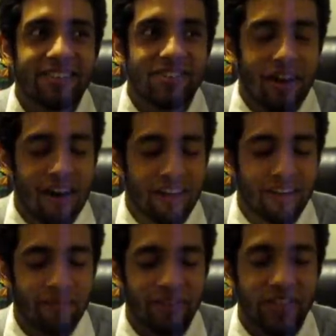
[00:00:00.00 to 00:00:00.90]

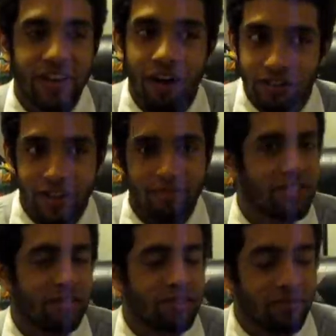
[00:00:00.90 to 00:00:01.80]
Dawn, which I also have the
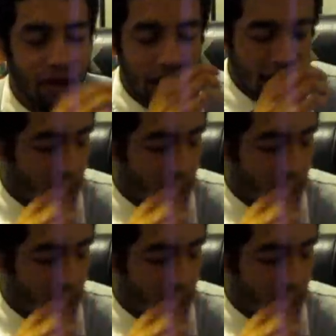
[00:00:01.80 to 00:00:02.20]
singles for.